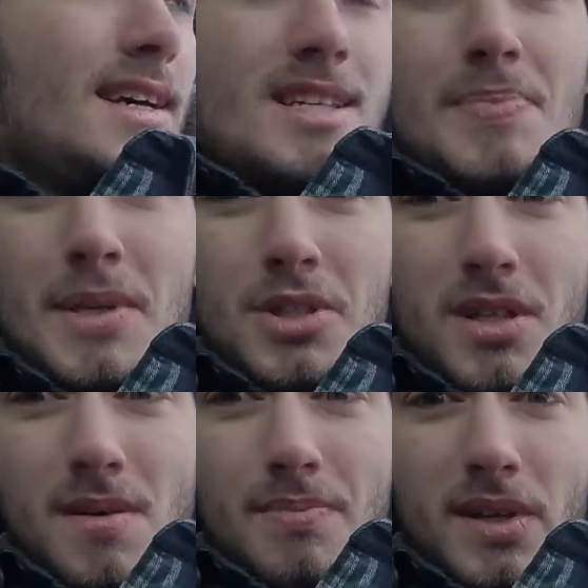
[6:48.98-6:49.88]

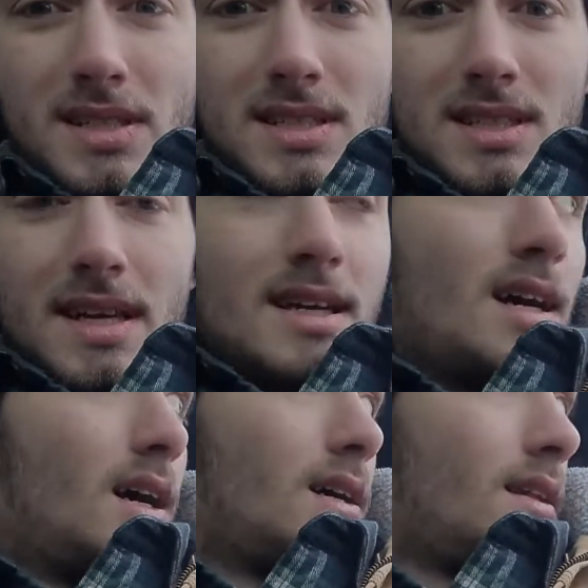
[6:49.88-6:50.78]
Especially in places like
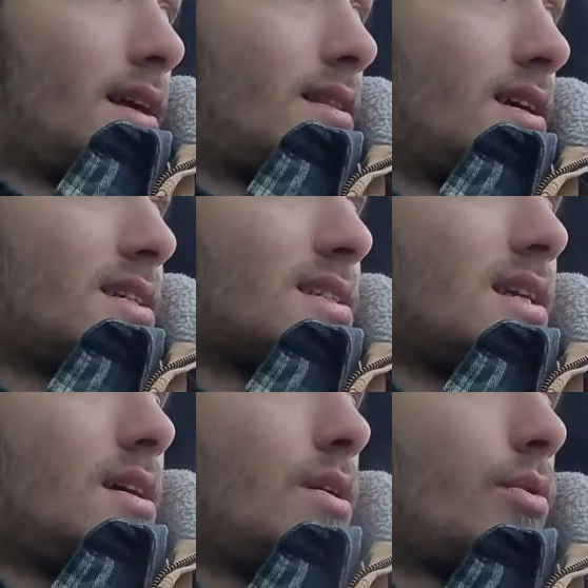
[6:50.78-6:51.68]
this,
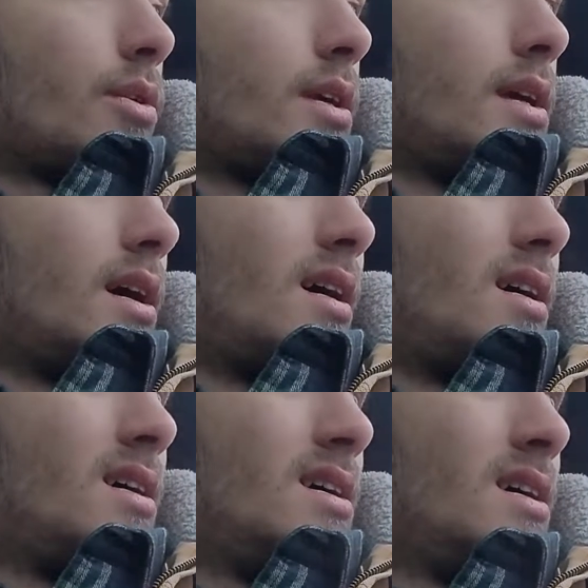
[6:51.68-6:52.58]
where the
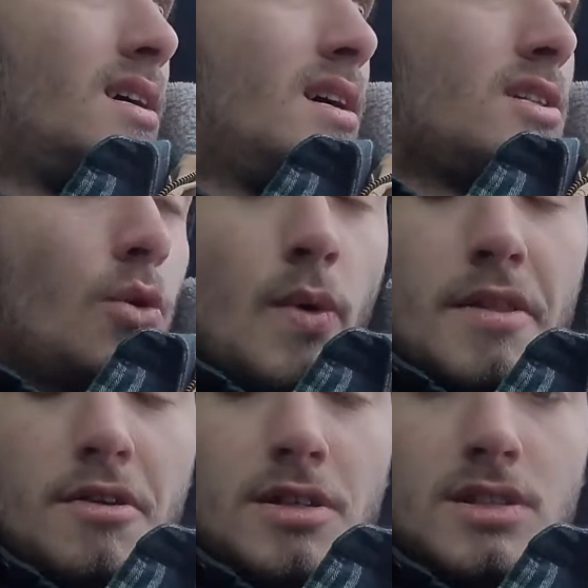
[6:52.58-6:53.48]

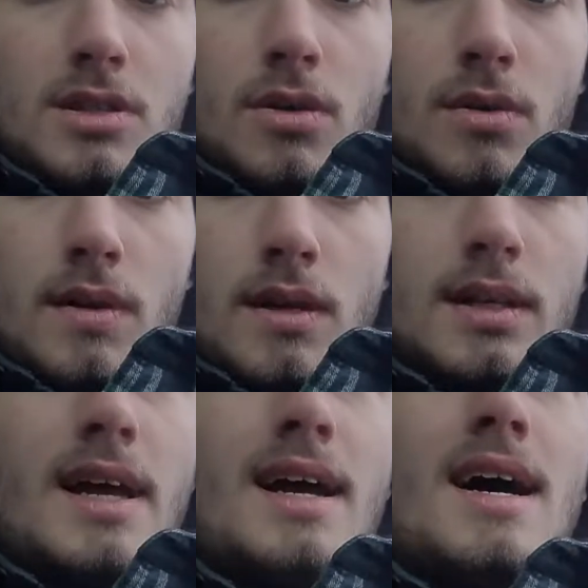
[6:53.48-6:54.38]
weather is so
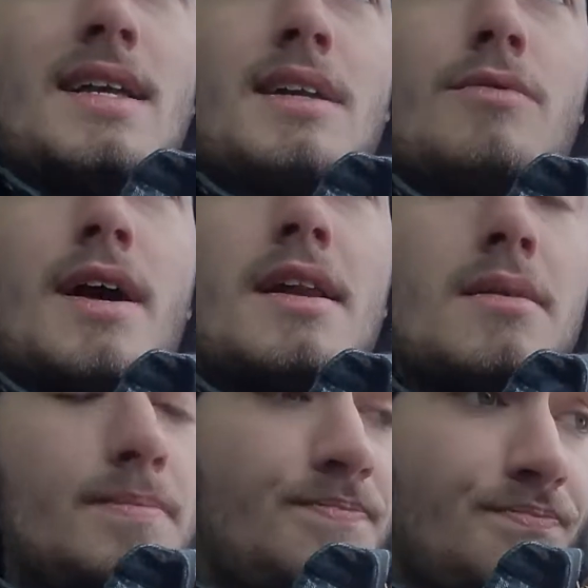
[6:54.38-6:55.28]
chaotic and
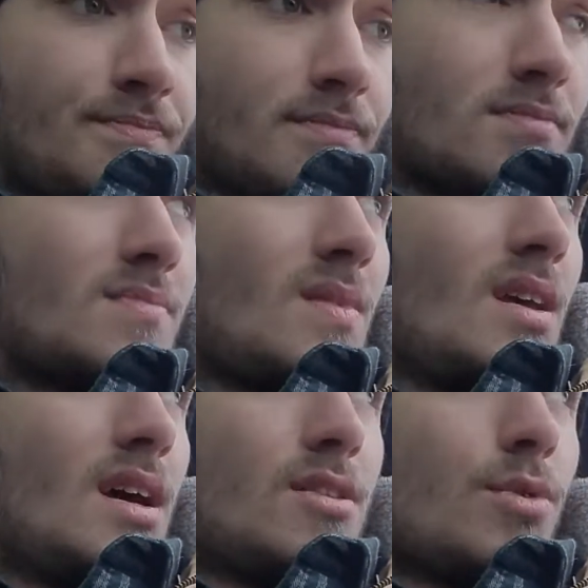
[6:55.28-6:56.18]
random.
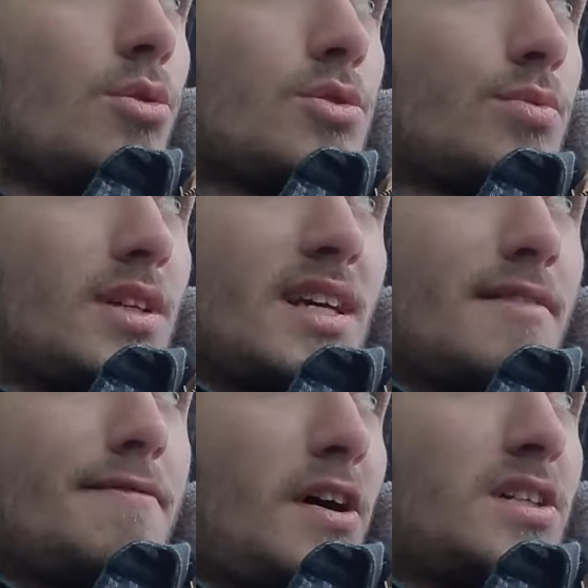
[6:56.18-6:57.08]
The roads really got
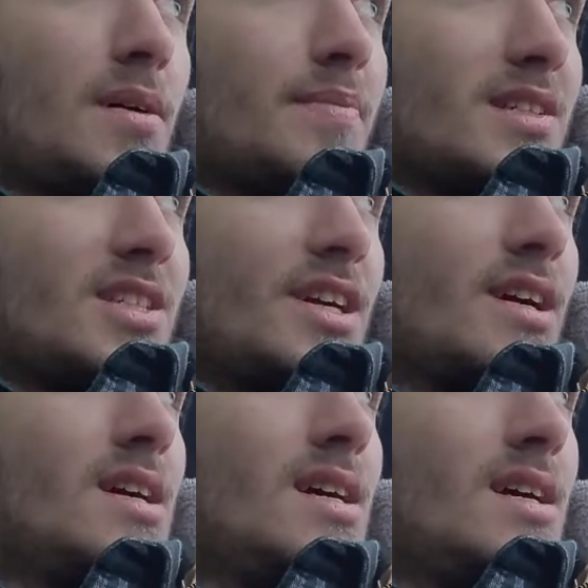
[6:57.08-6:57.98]
fucked up this year.
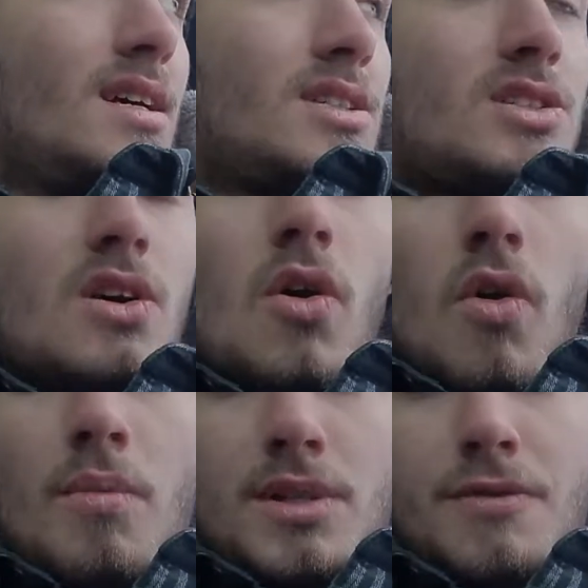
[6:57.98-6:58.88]

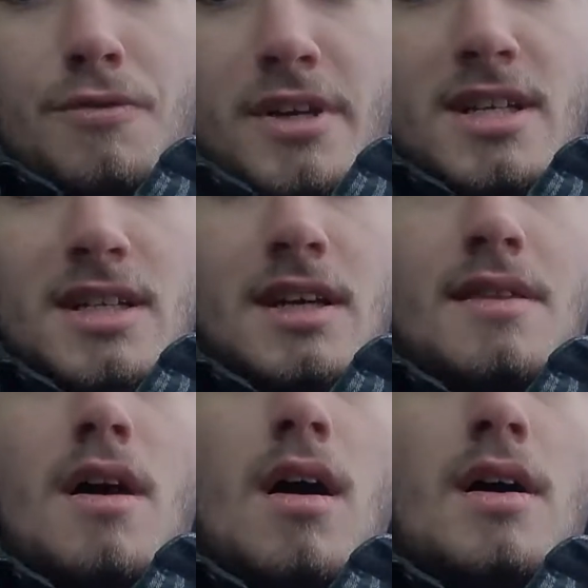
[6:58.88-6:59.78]
So much freezing
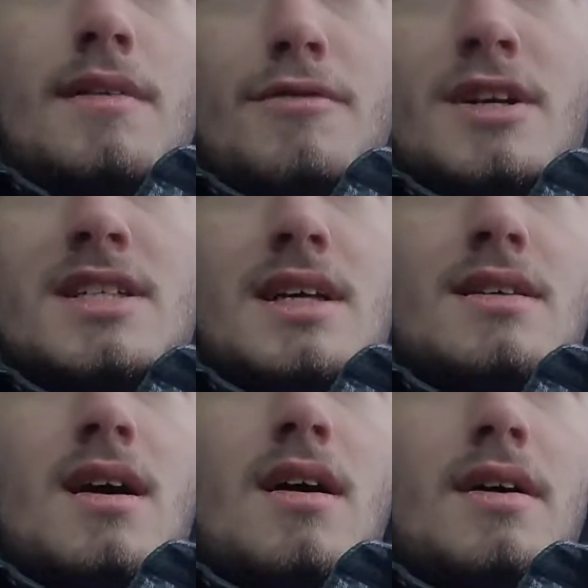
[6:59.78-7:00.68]
and thawing.
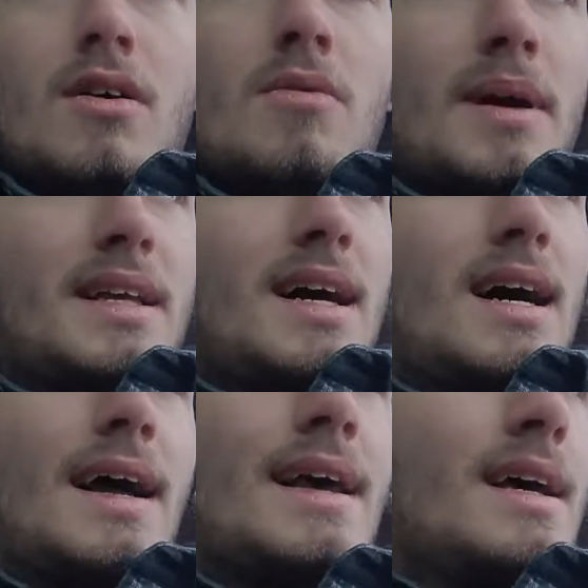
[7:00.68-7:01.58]
Oh my
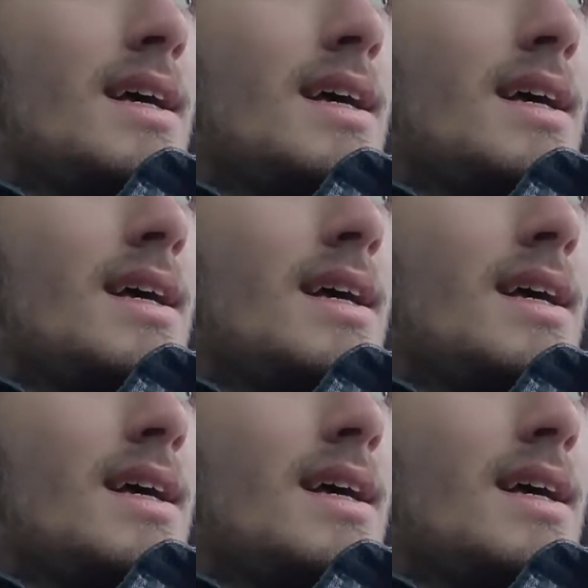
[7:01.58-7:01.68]
god.